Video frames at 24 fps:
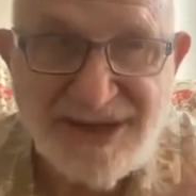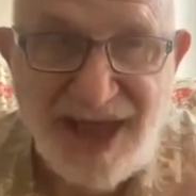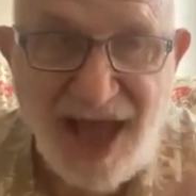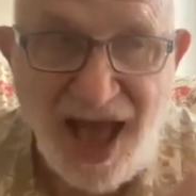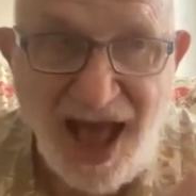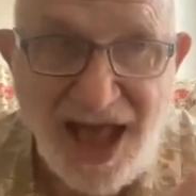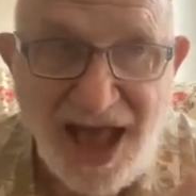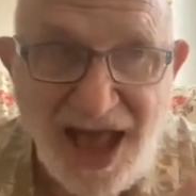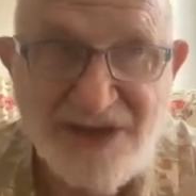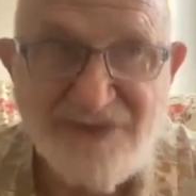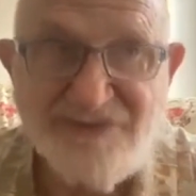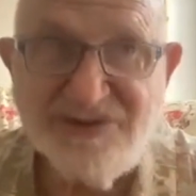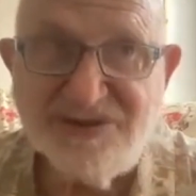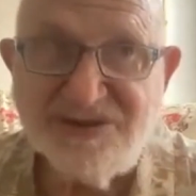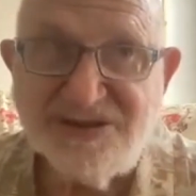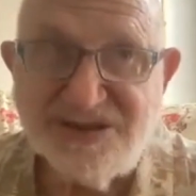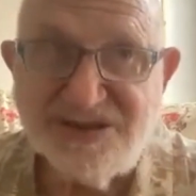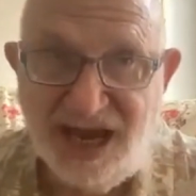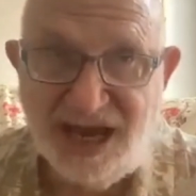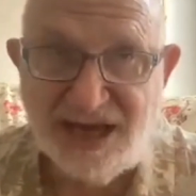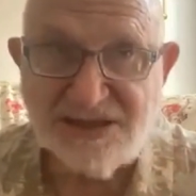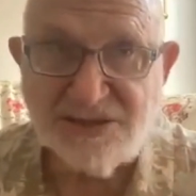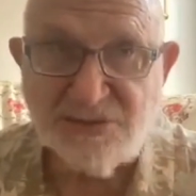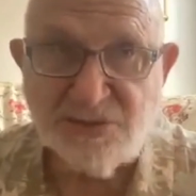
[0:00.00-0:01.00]
Oliver
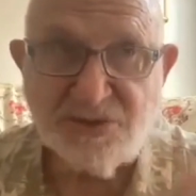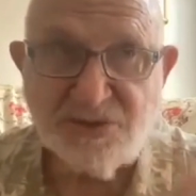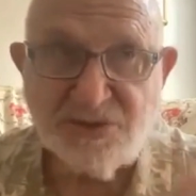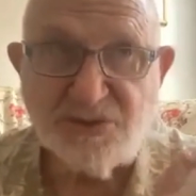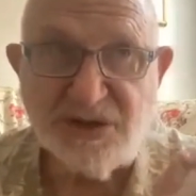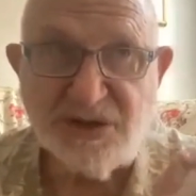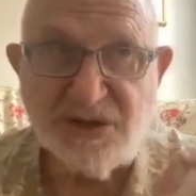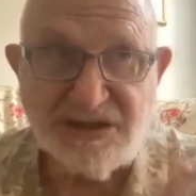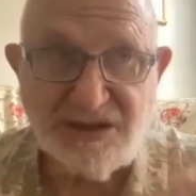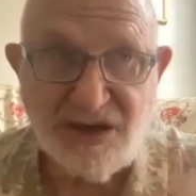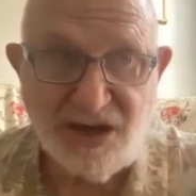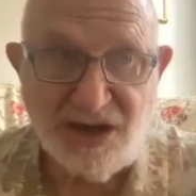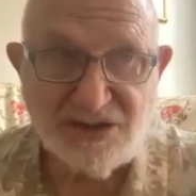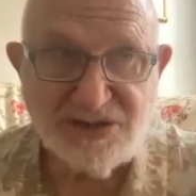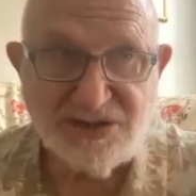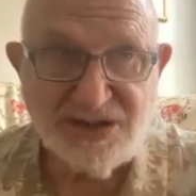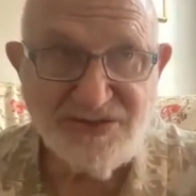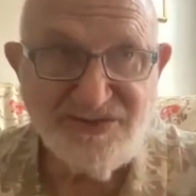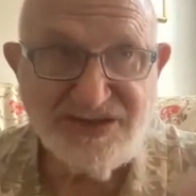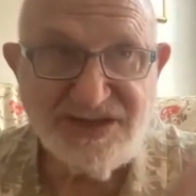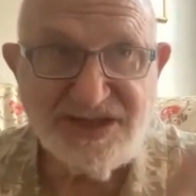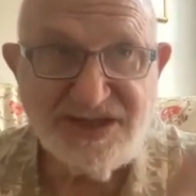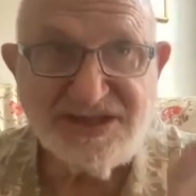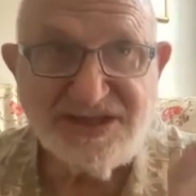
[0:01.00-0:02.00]
Sacks was
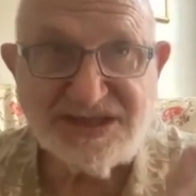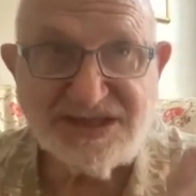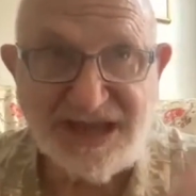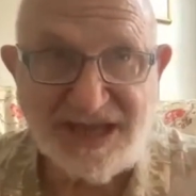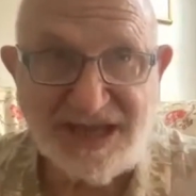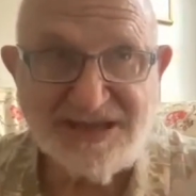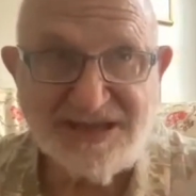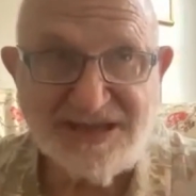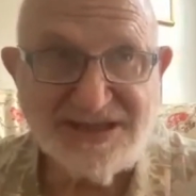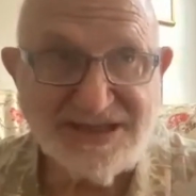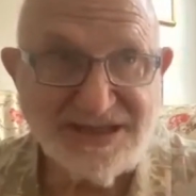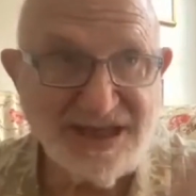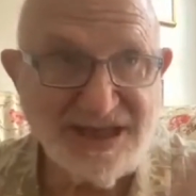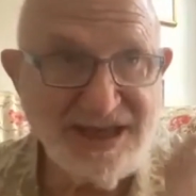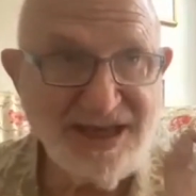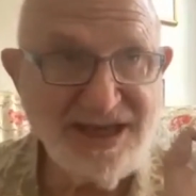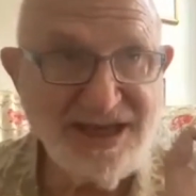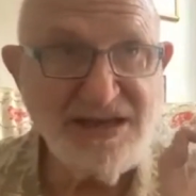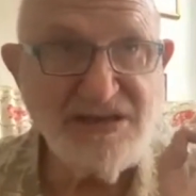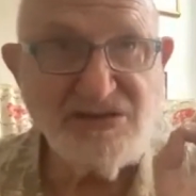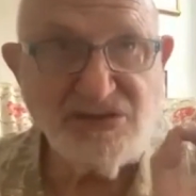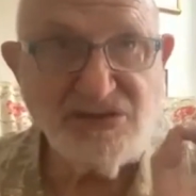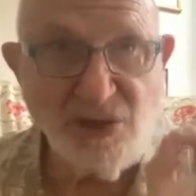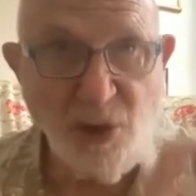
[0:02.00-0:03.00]
reductive in the sense that
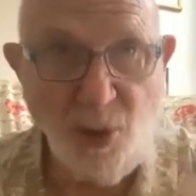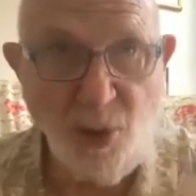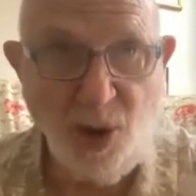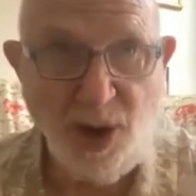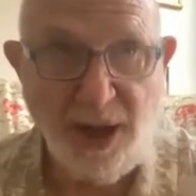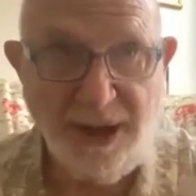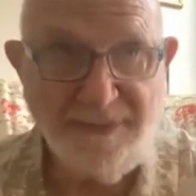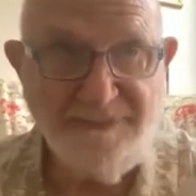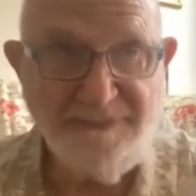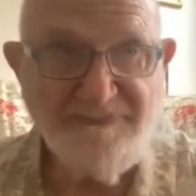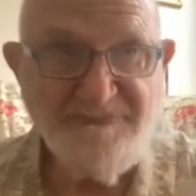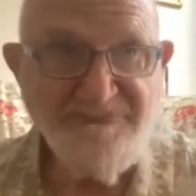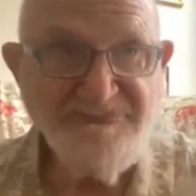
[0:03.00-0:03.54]
he thought